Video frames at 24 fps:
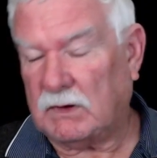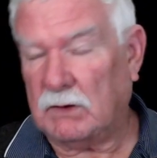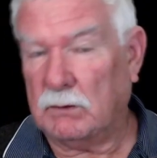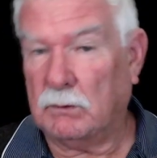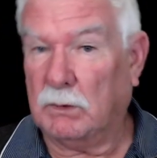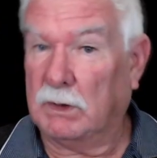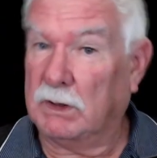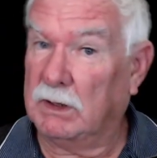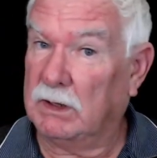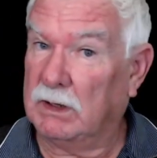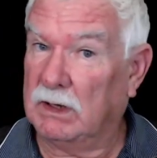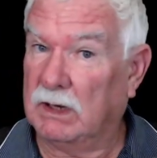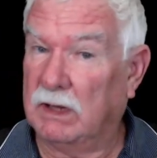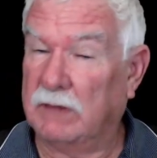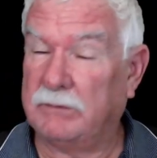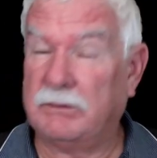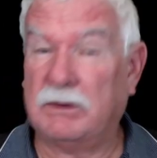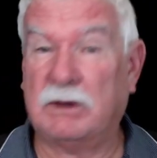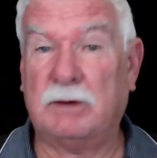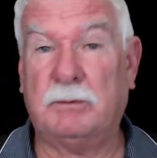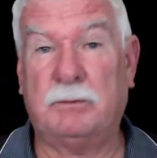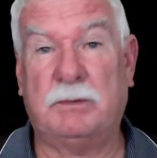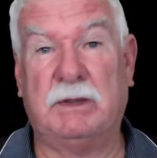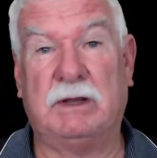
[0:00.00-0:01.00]
Well, I've
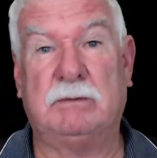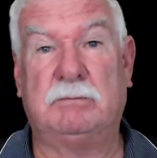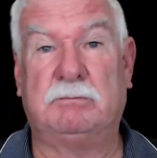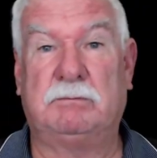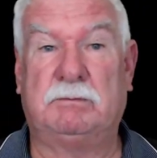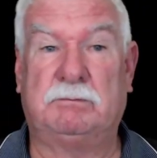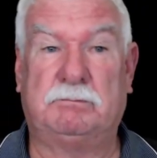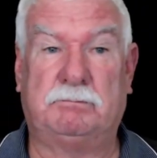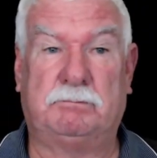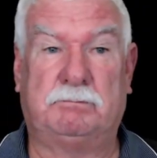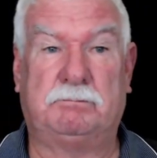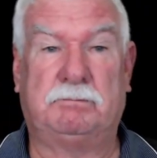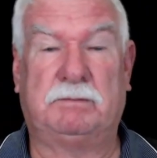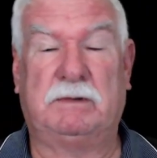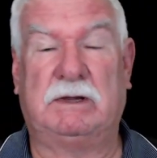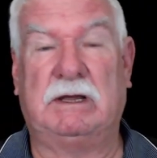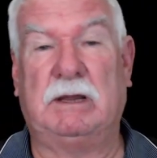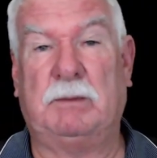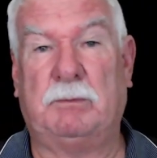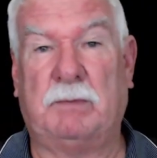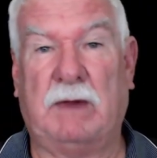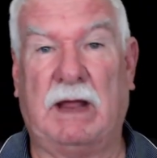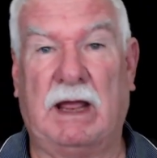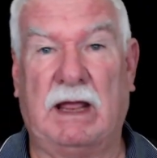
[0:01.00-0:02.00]
got a big
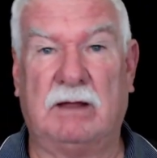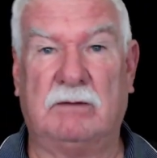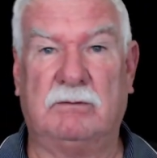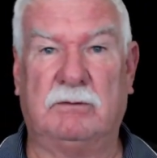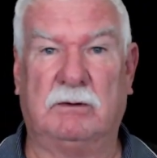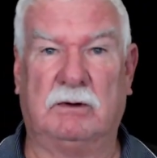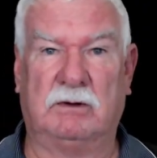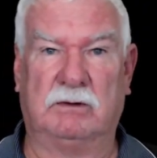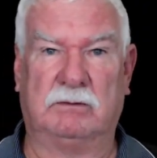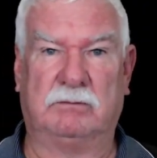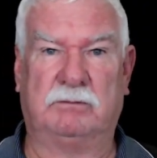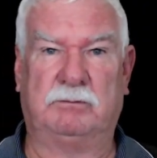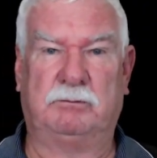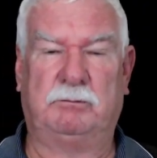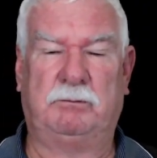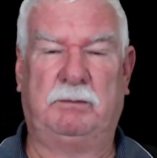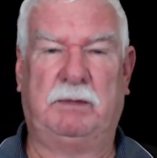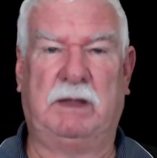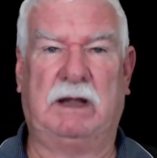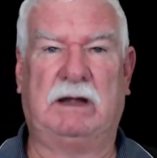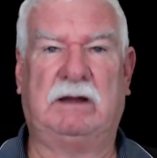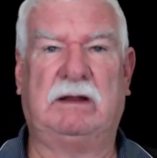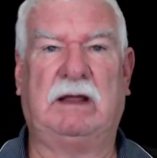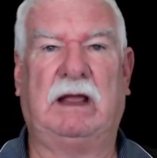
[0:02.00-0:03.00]
kit bag full of
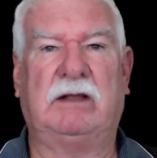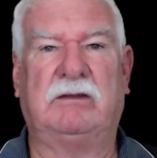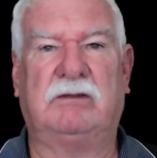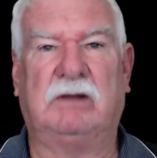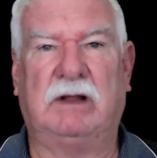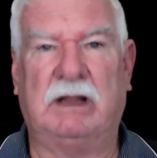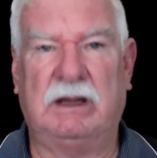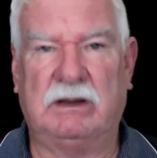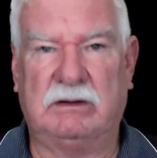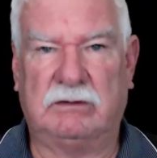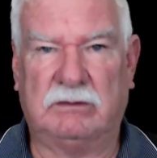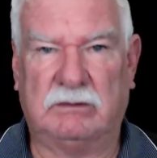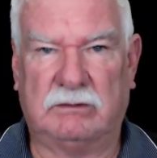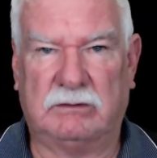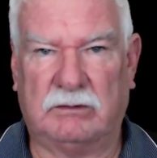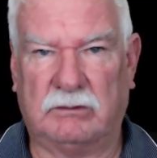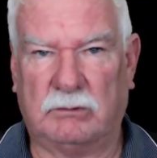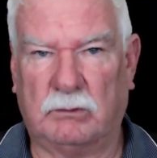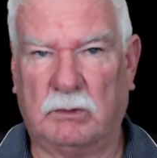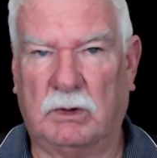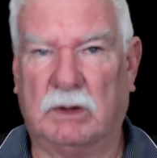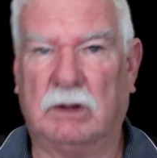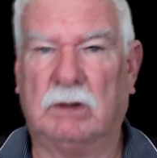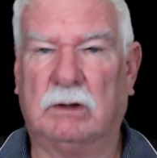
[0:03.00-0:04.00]
Pentax lenses
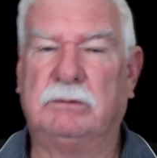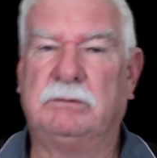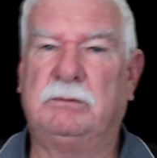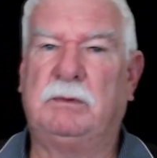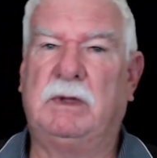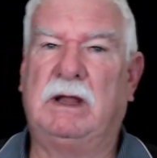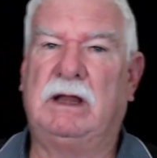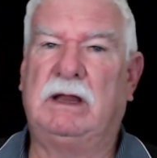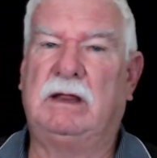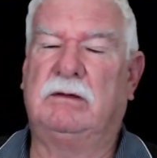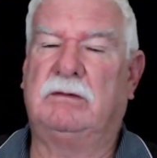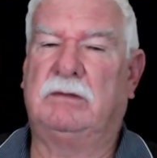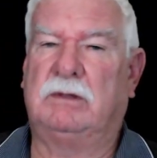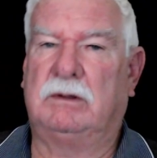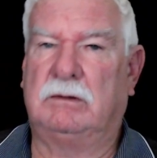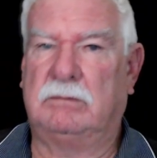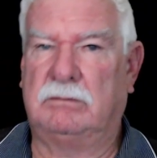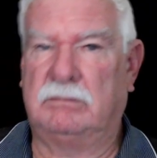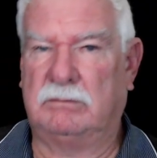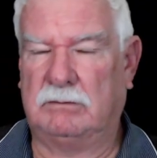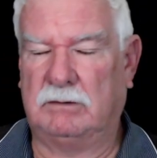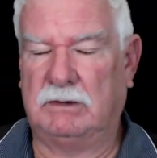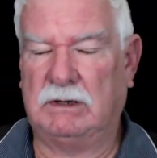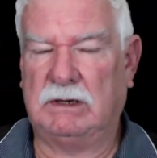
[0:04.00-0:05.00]
as well. Many of the
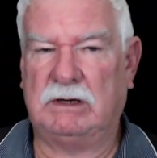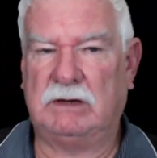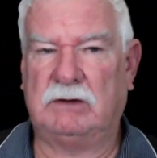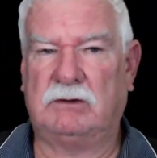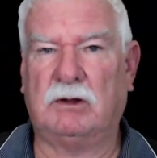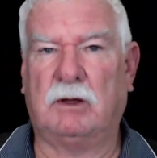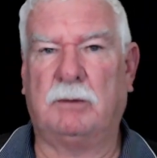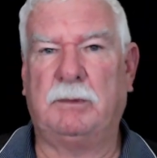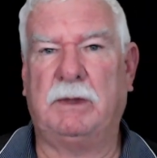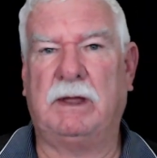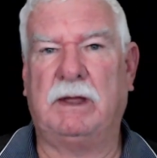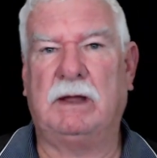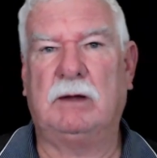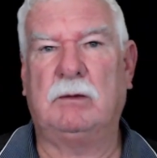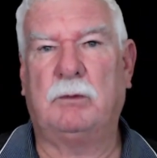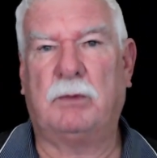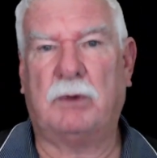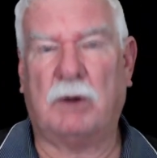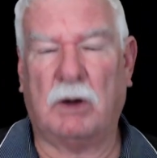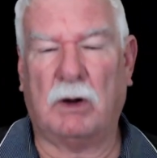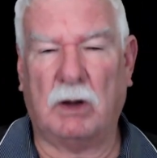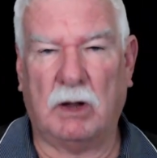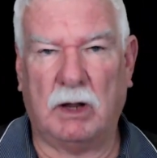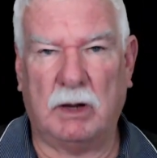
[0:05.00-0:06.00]
really top-end
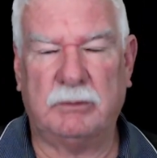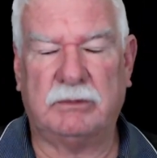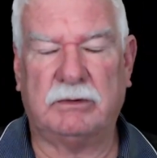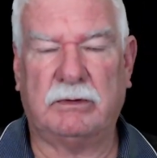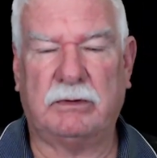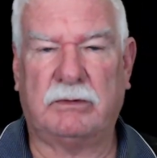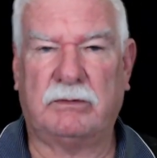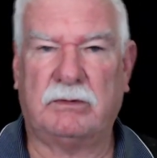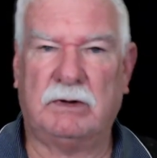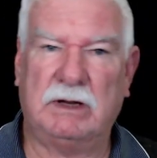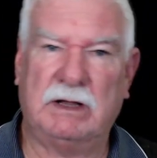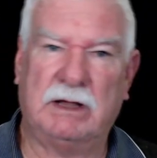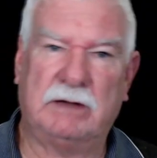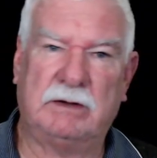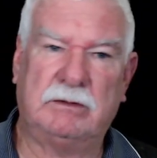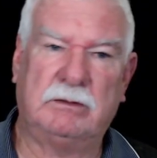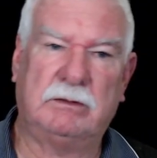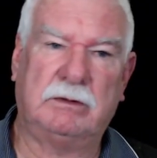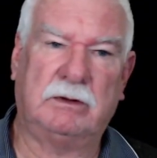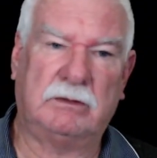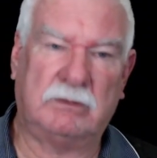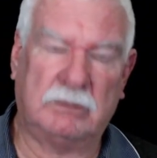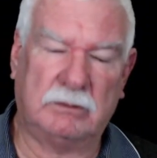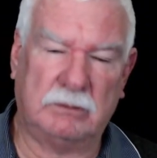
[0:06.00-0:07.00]
primes, the 300,
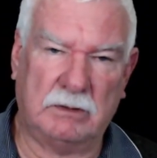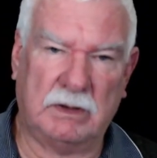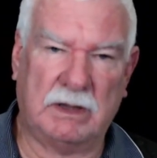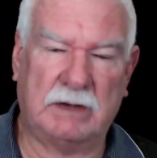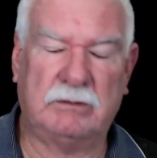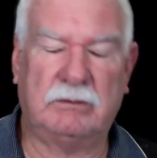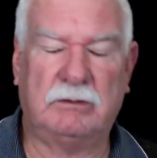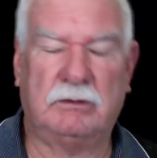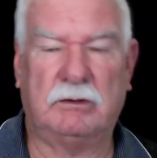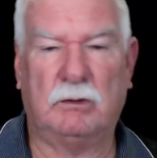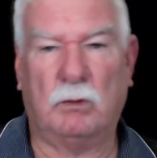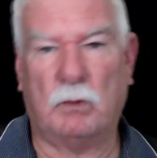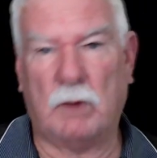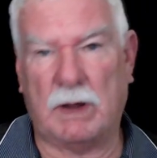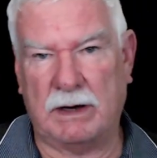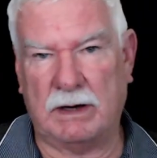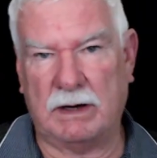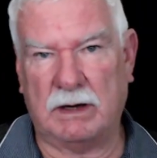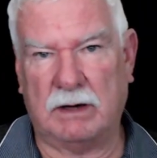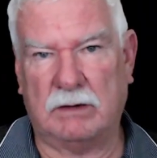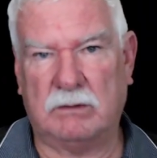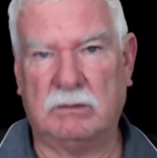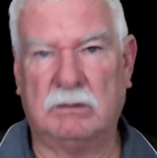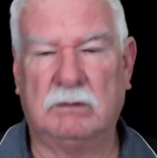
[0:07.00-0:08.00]
the 200, the
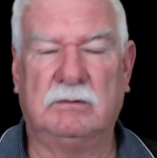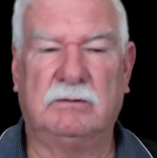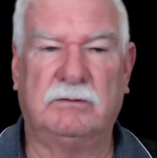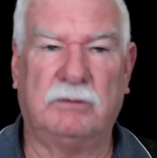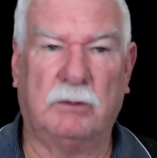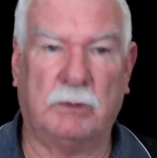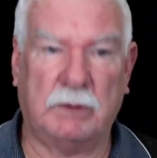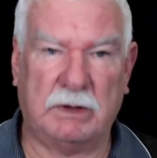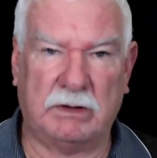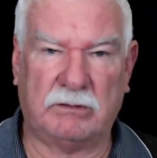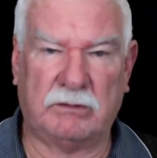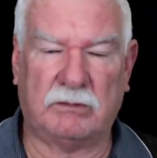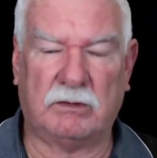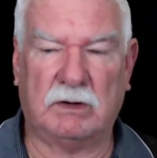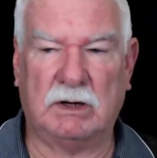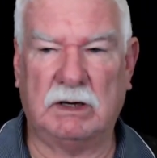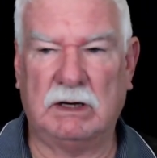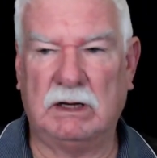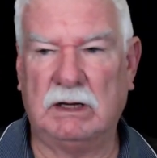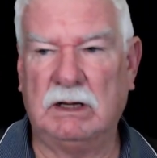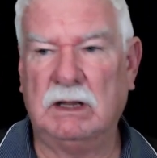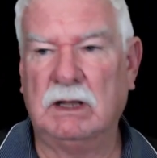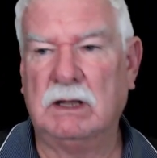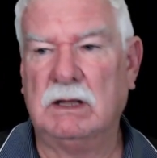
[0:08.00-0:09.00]
100,
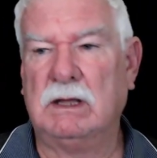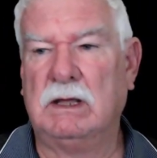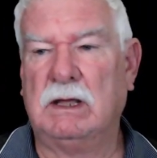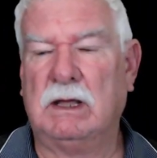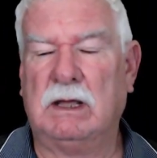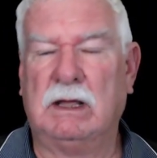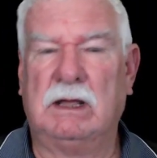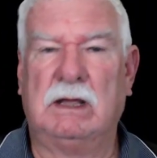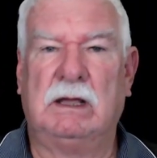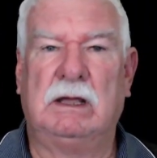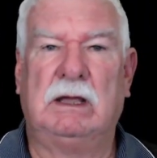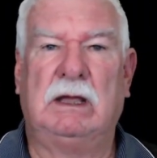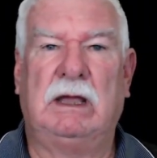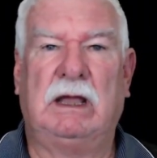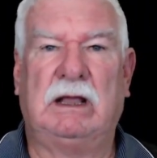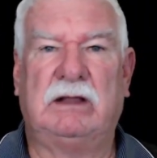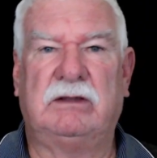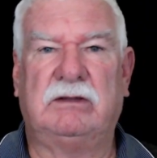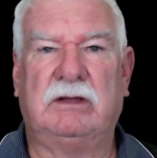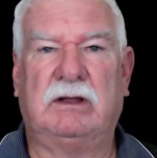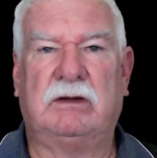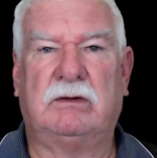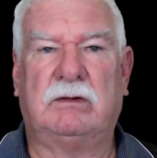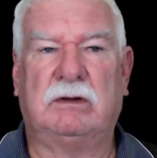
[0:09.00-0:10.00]
43,
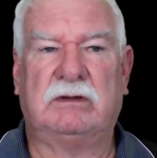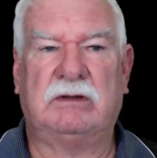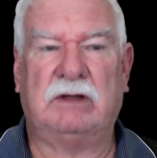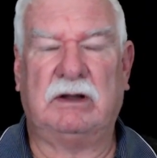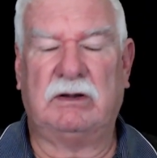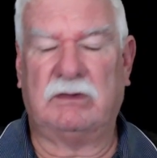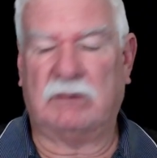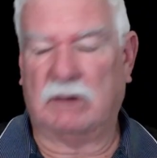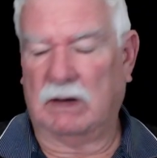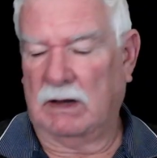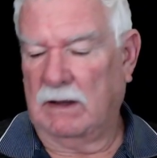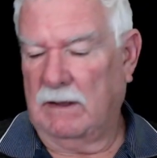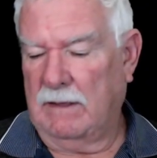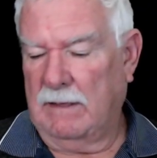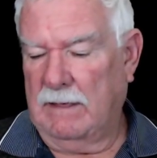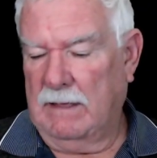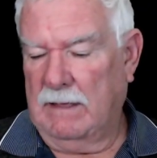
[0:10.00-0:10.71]
etc., etc.